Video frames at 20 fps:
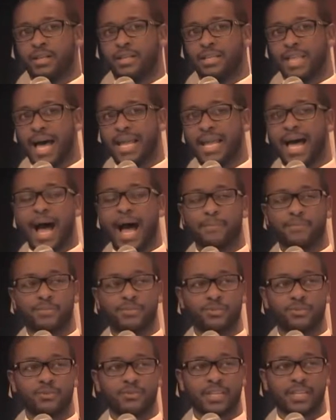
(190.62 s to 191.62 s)
A lot of
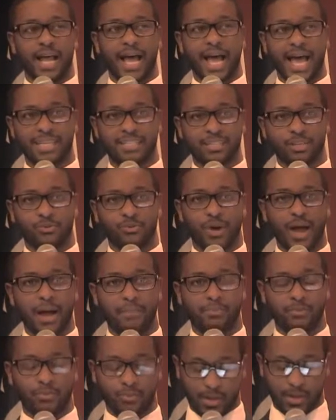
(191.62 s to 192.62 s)
obstacles that I had to
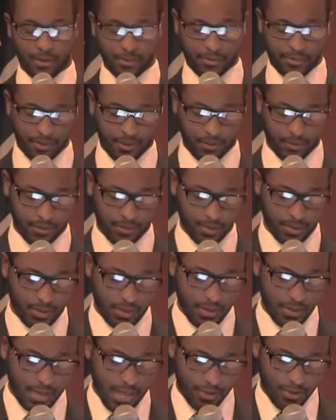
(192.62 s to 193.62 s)
grapple with
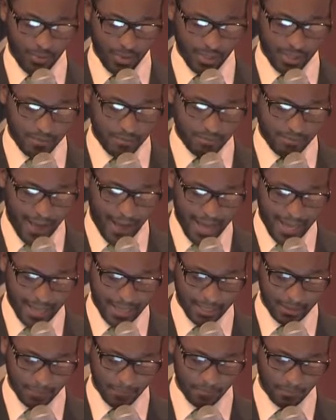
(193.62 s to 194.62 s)
and really
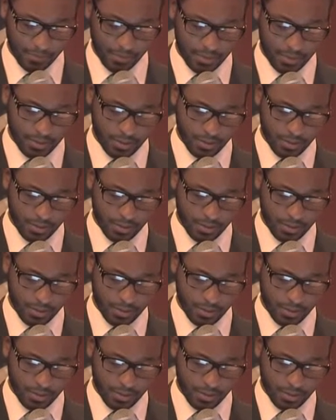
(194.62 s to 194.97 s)
find